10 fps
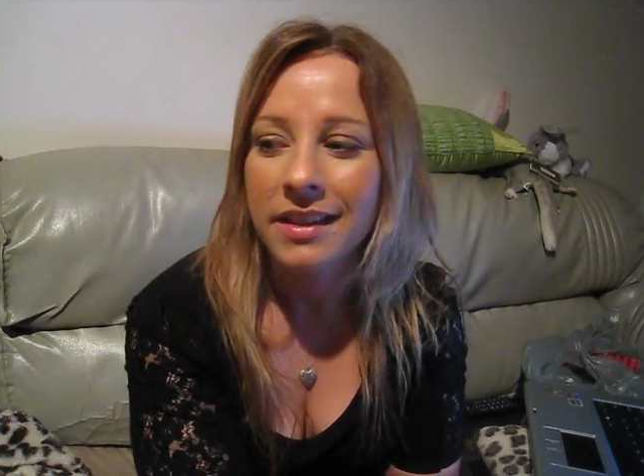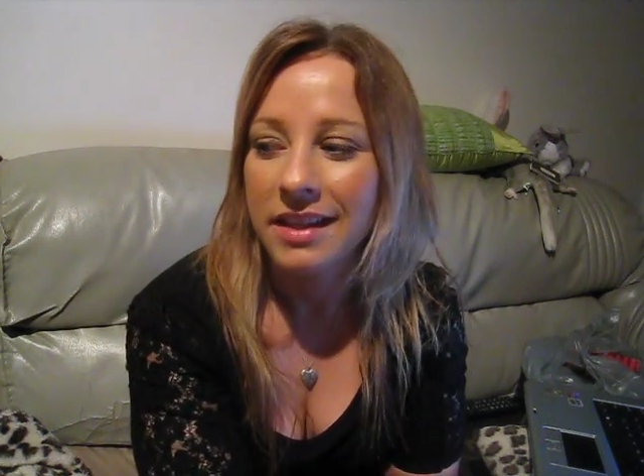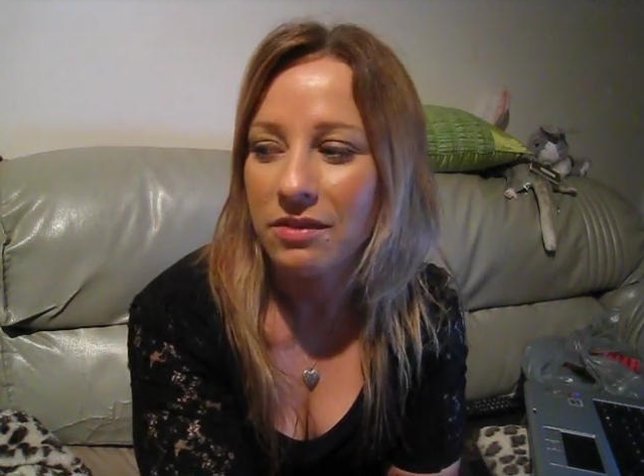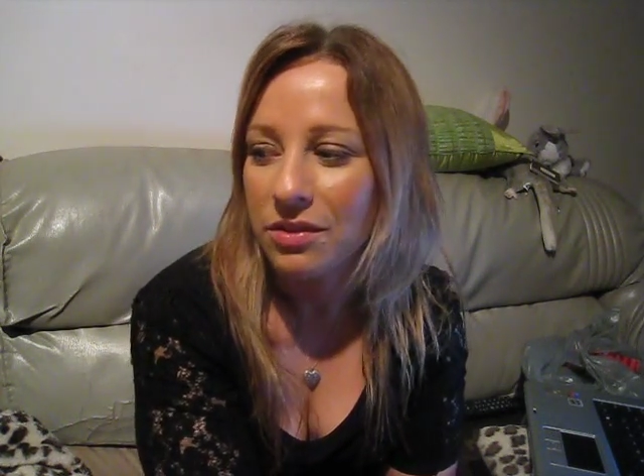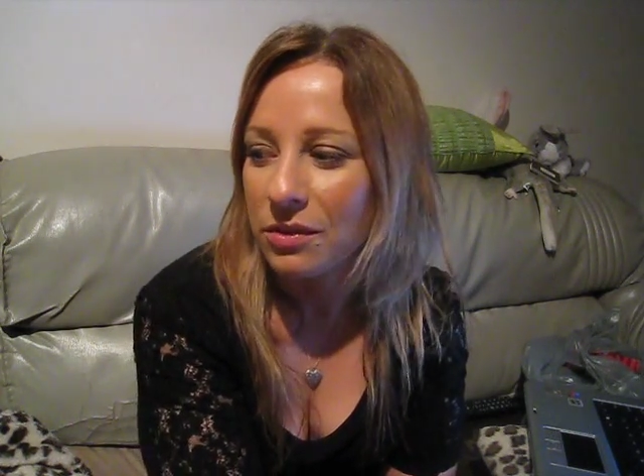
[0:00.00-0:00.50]

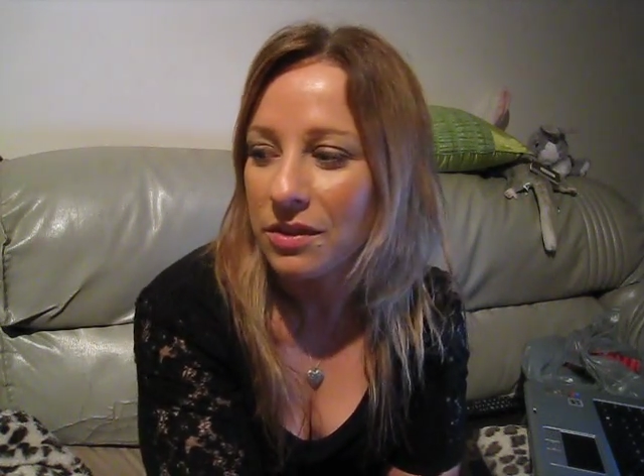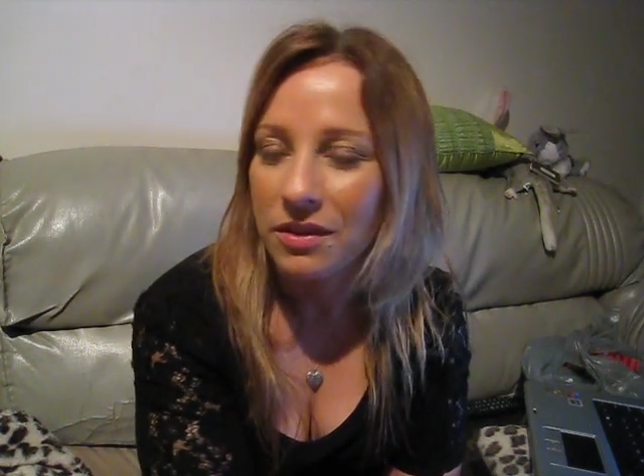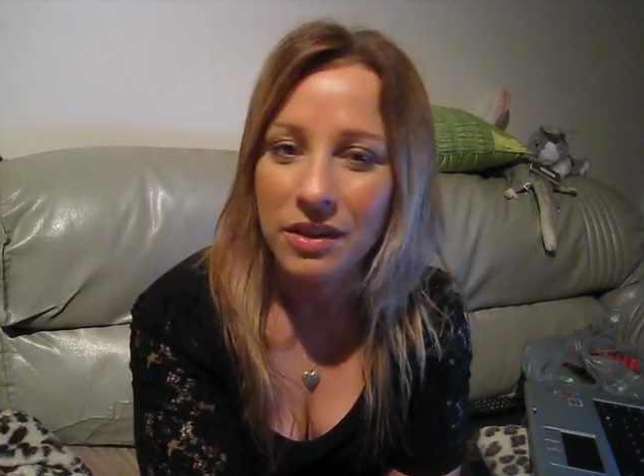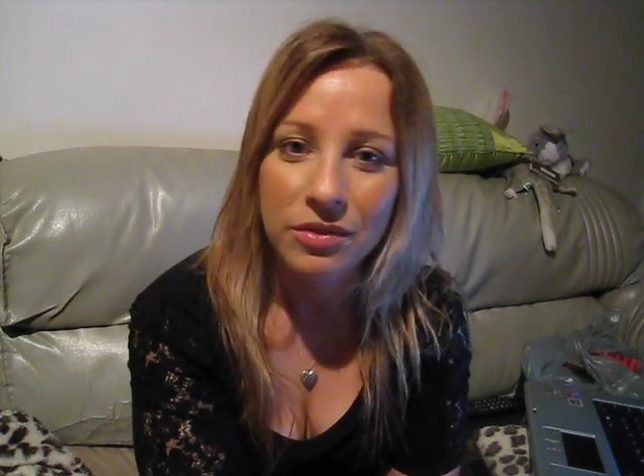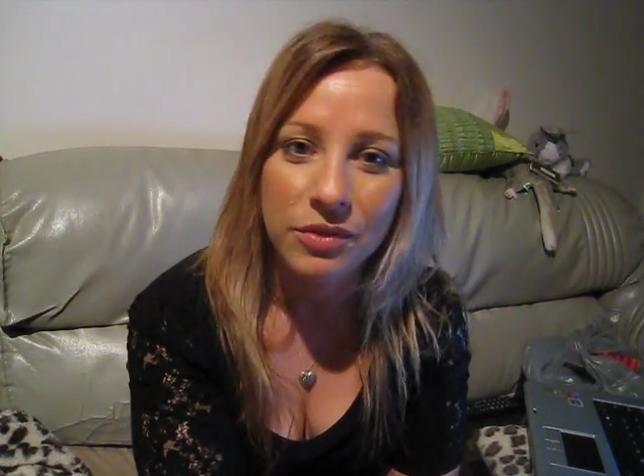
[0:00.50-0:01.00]
never thought at
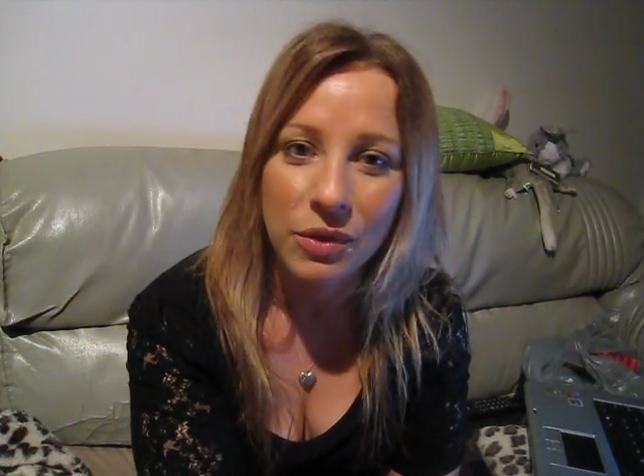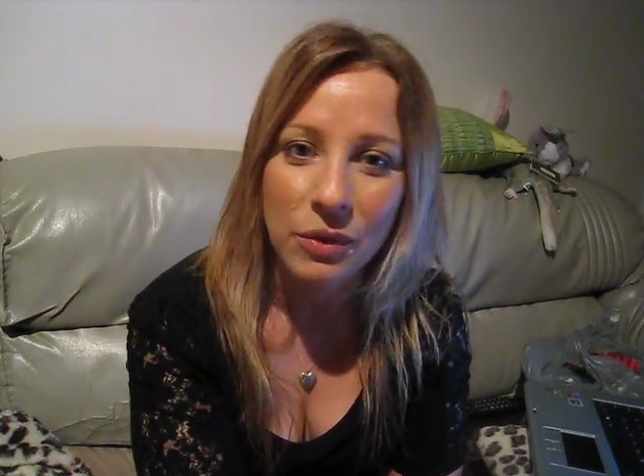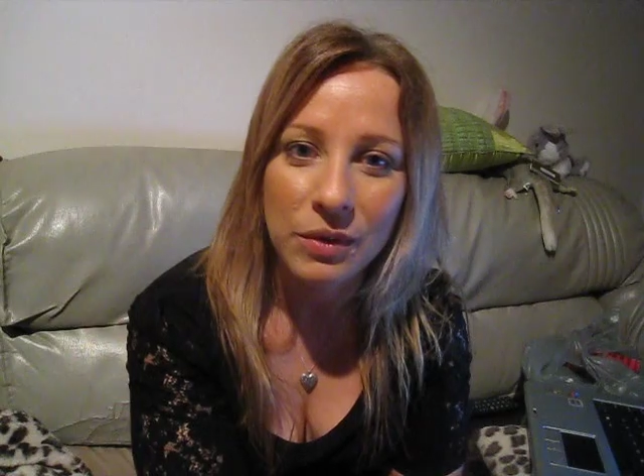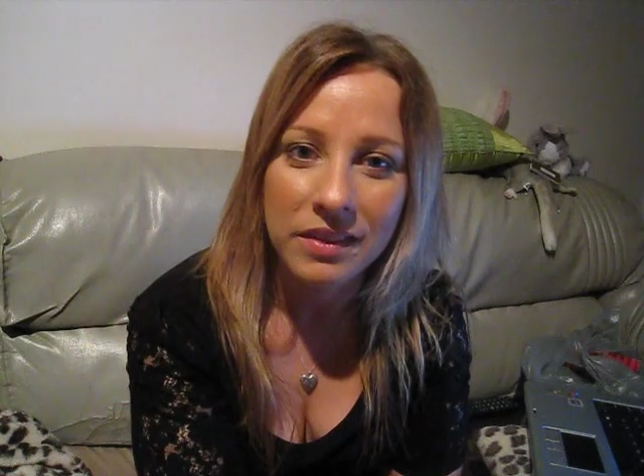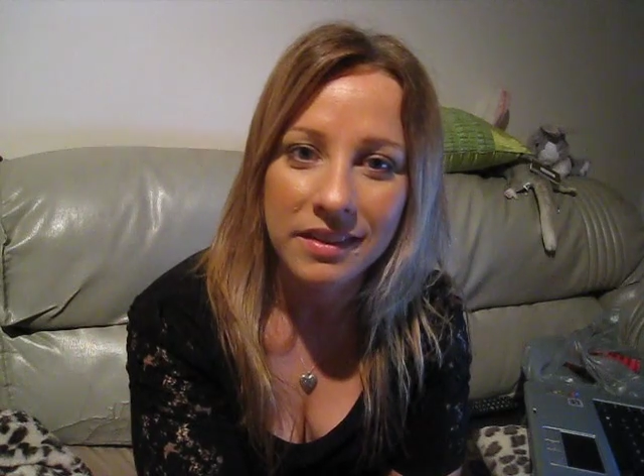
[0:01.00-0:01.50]

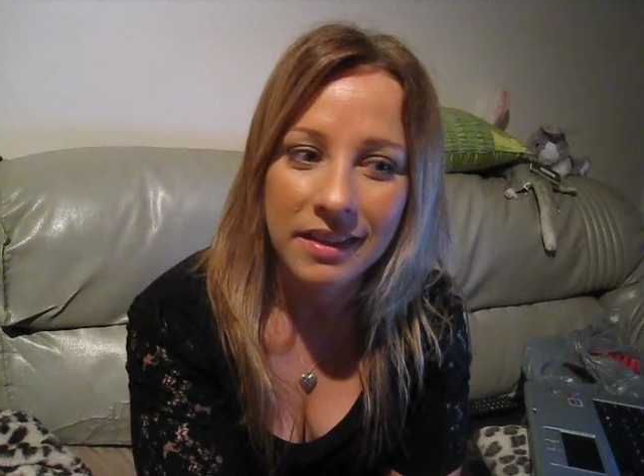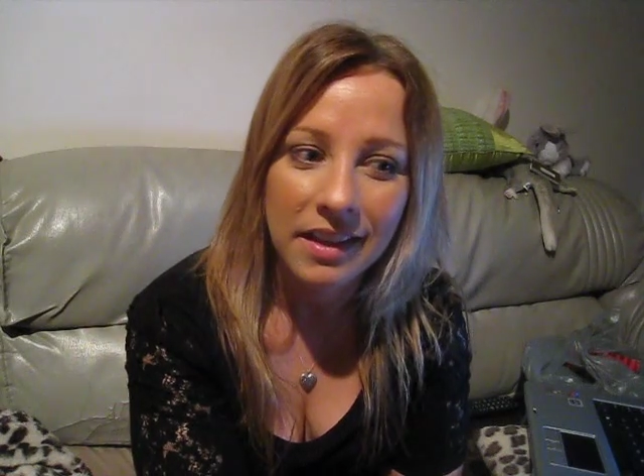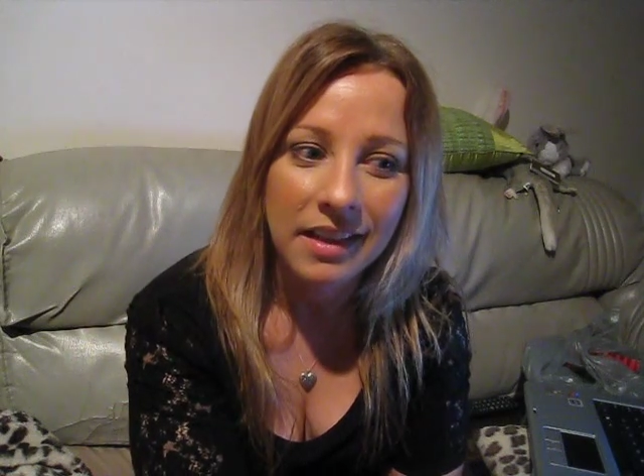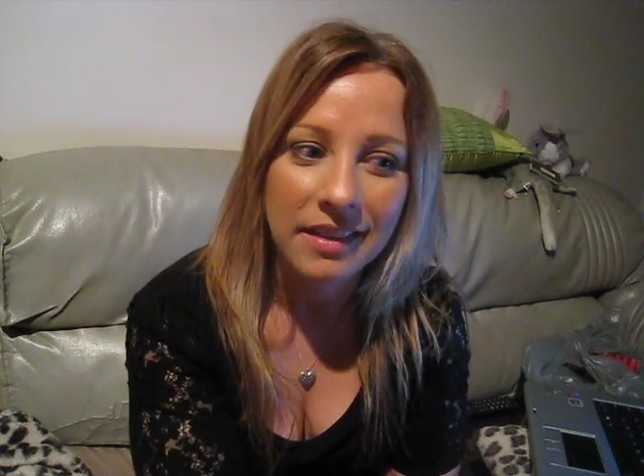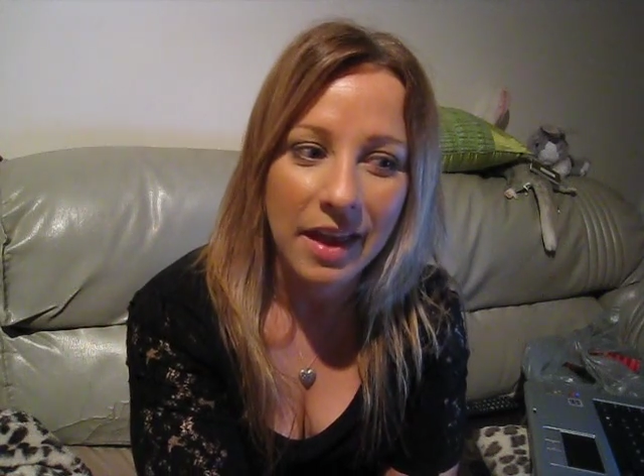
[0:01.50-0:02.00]
34
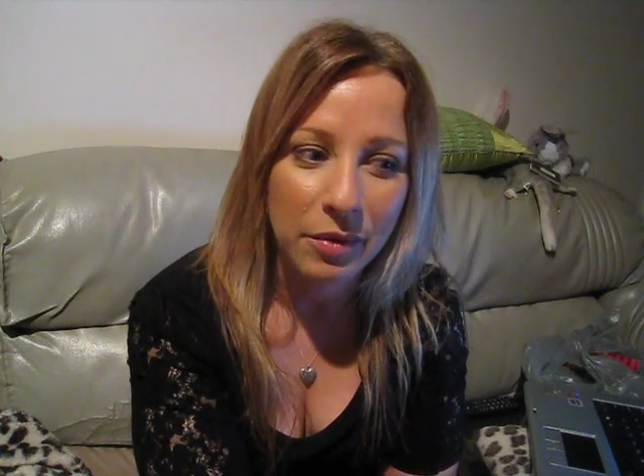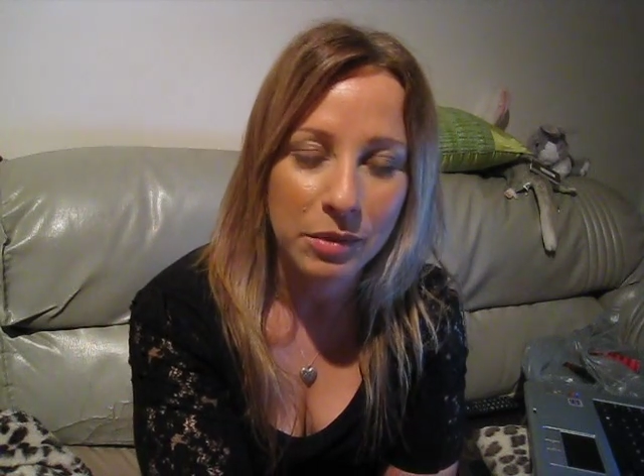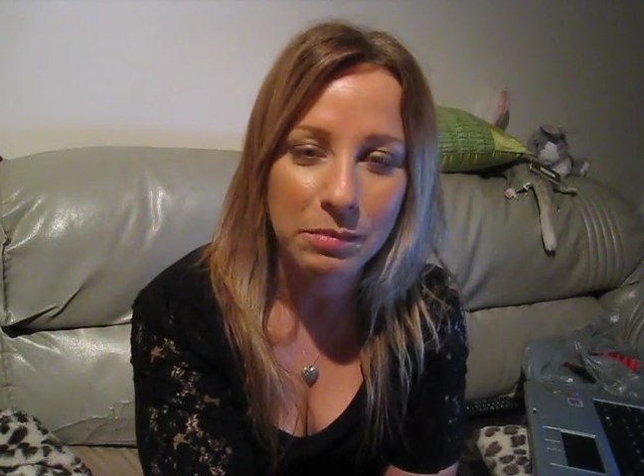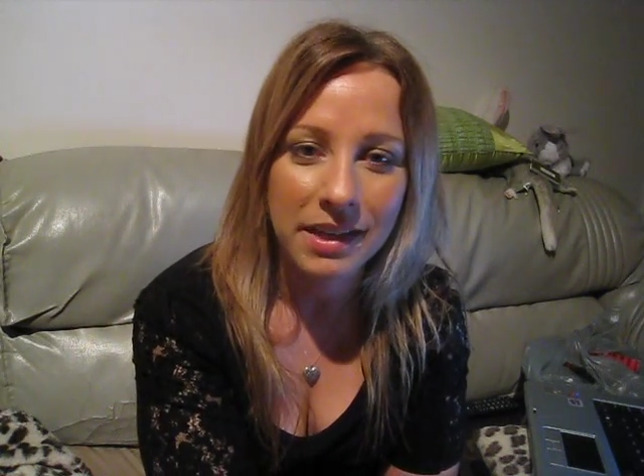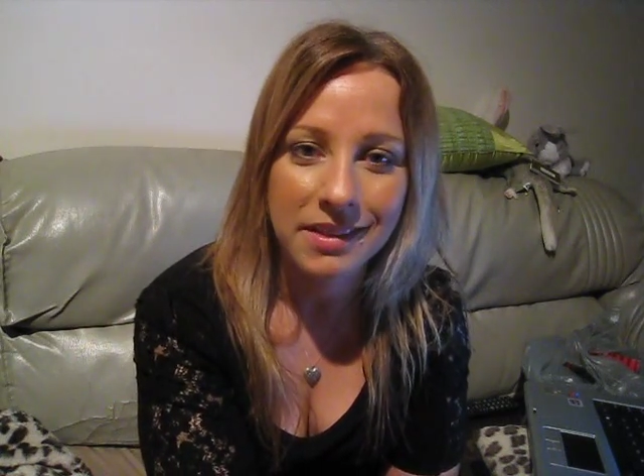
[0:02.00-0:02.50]
that
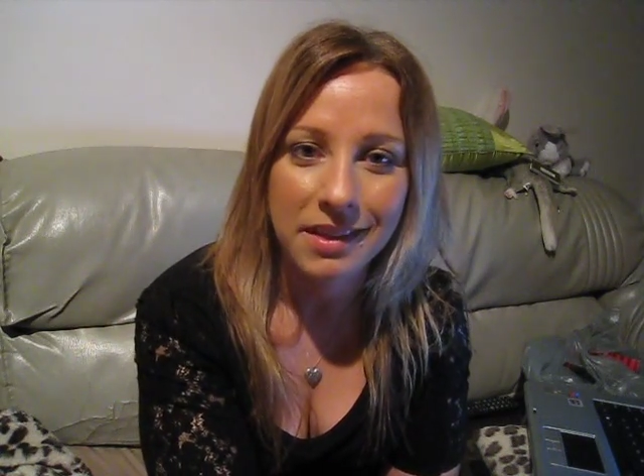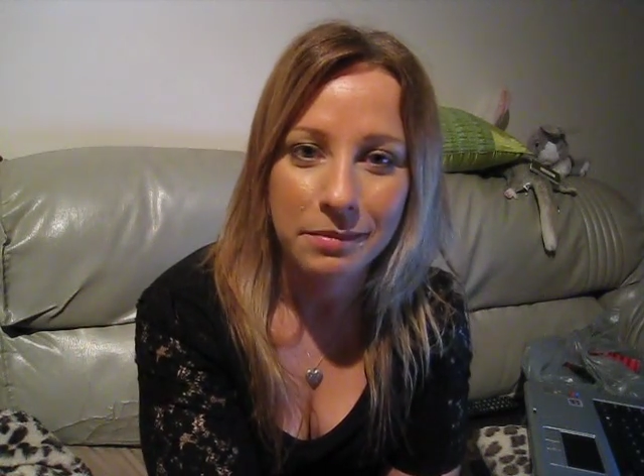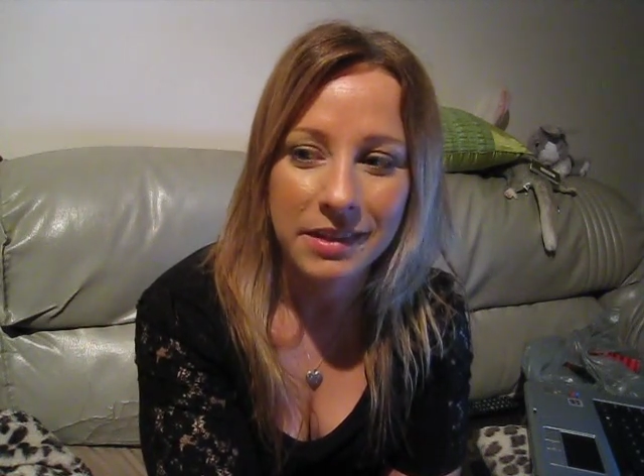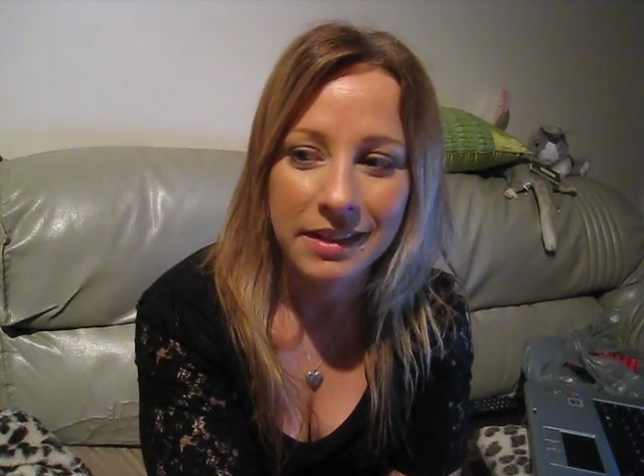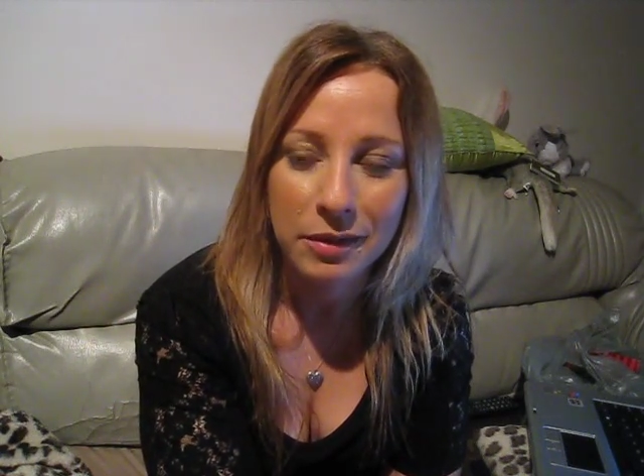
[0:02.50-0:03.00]
would be
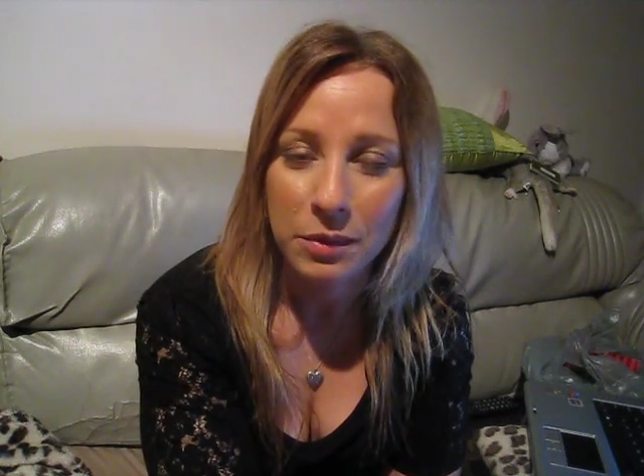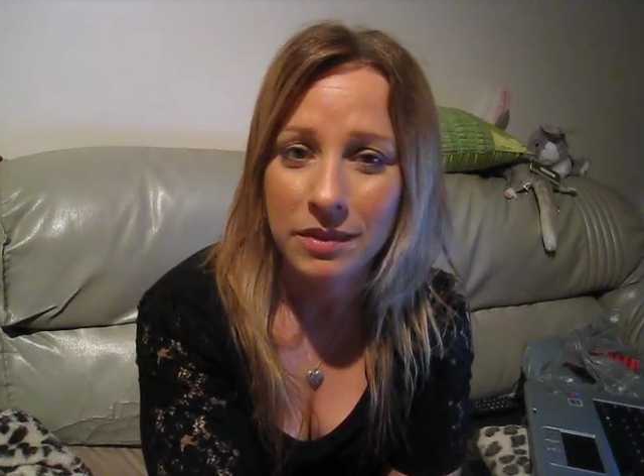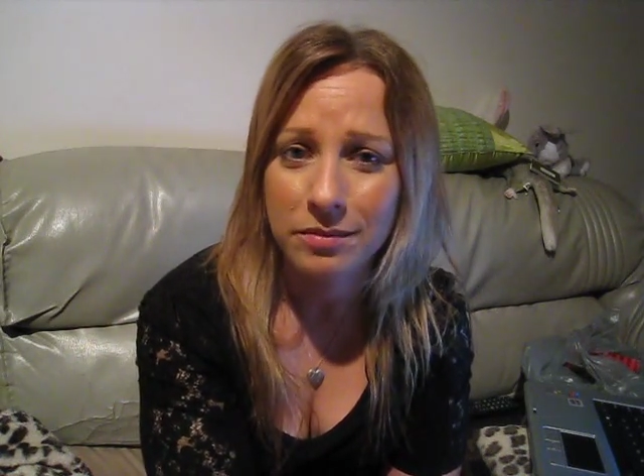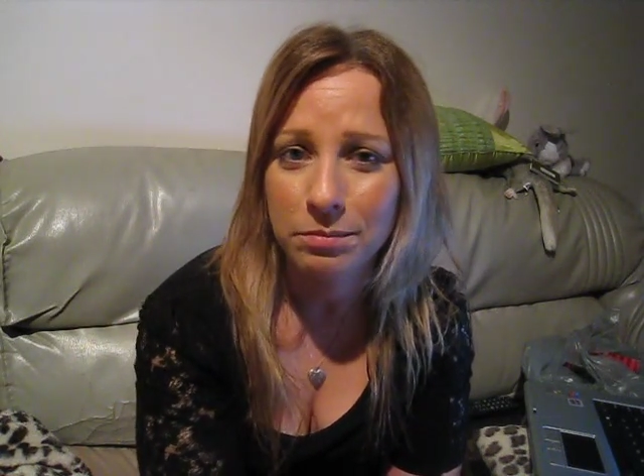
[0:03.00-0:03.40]
something that would